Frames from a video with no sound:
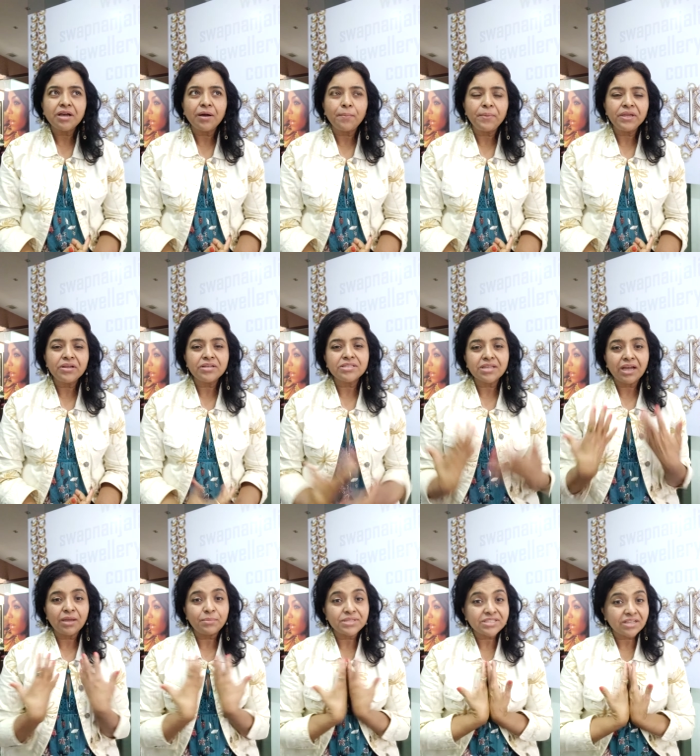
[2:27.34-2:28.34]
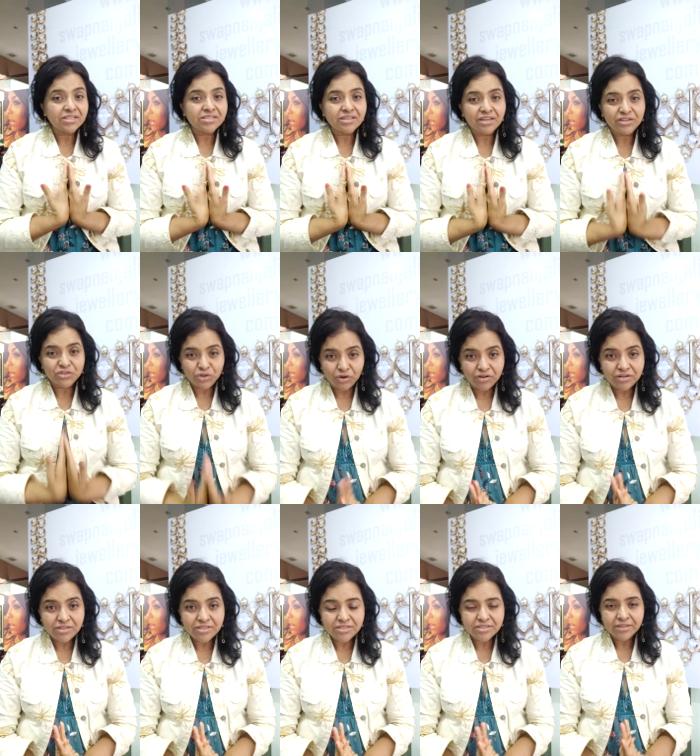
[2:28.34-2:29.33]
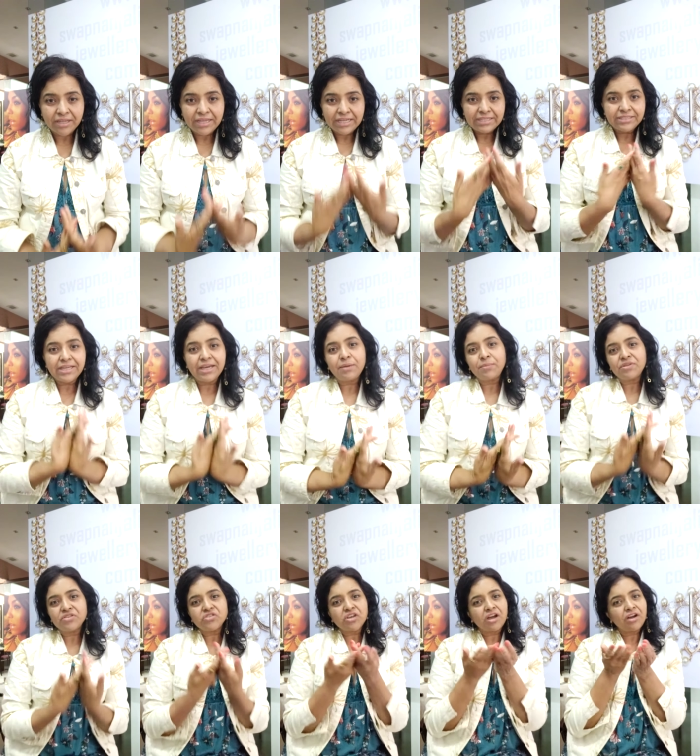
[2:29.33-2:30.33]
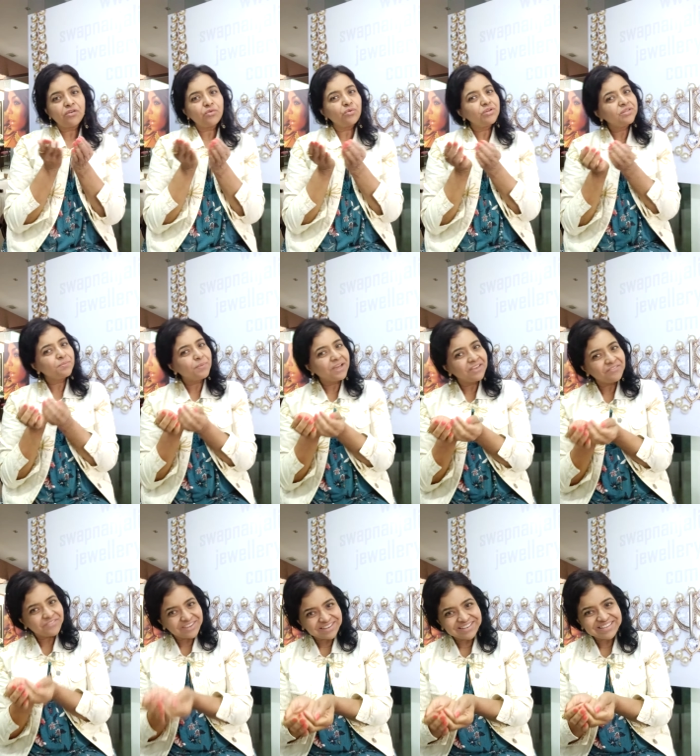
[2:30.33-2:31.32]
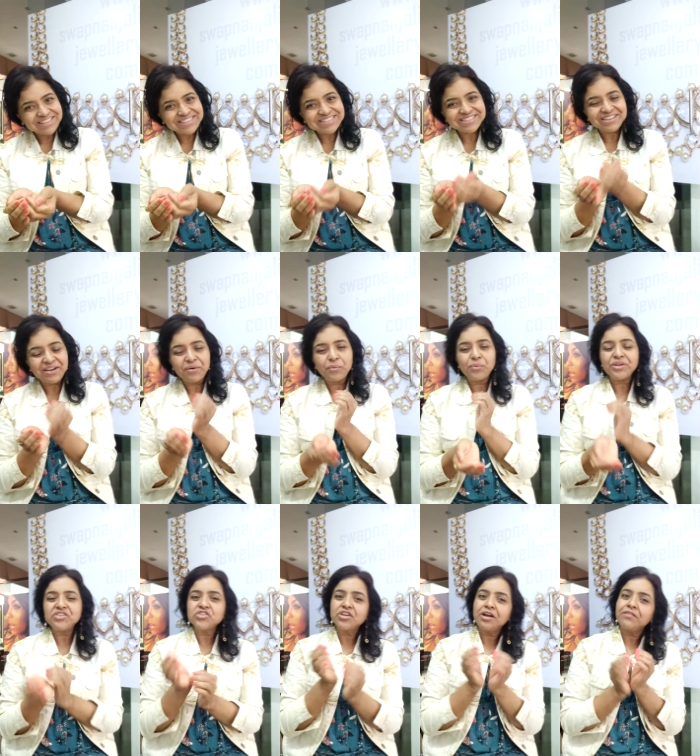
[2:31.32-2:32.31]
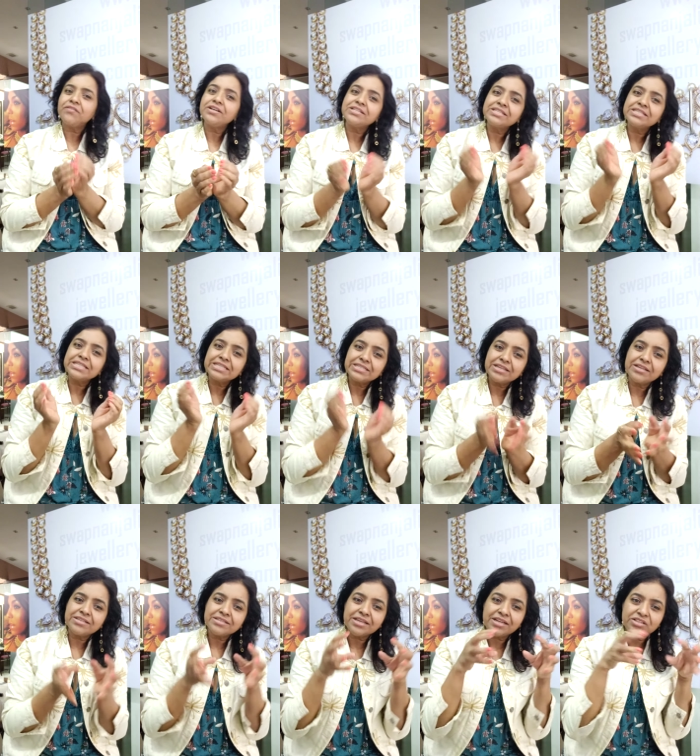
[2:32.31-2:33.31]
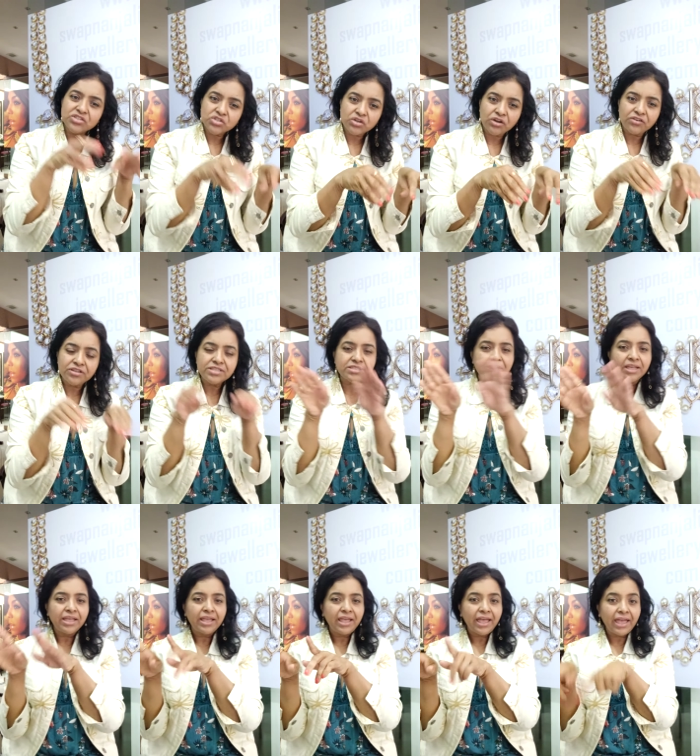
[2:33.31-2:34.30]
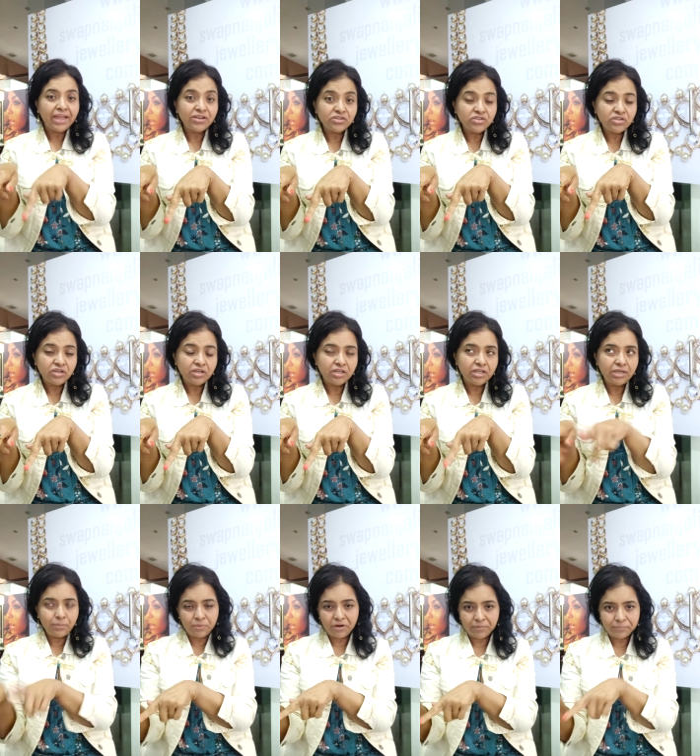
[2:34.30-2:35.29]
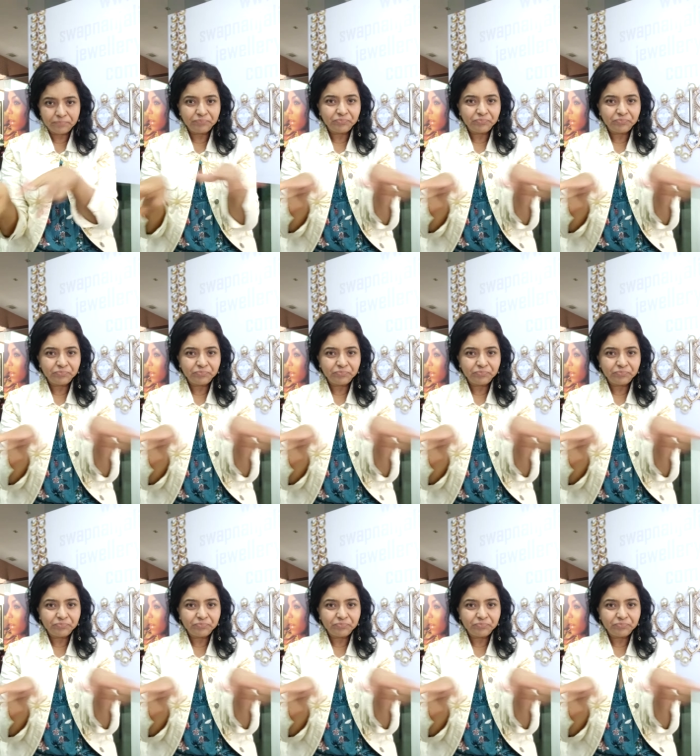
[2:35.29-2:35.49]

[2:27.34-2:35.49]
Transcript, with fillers: uh, because I'm a sun sign Taurus, diamonds are ruled by Venus, which governs the sun signs Taurus and Libra.